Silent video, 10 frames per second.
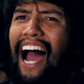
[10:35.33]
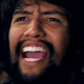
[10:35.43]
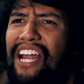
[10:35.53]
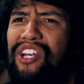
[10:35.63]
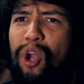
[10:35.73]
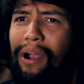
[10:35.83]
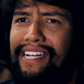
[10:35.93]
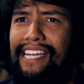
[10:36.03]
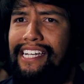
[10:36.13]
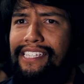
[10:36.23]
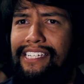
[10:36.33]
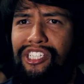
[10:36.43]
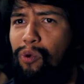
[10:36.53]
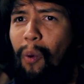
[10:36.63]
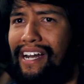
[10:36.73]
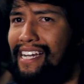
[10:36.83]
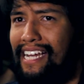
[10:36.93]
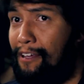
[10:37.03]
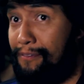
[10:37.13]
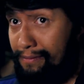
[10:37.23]
I had no idea that she wanted
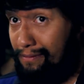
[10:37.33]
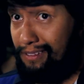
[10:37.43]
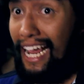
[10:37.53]
to even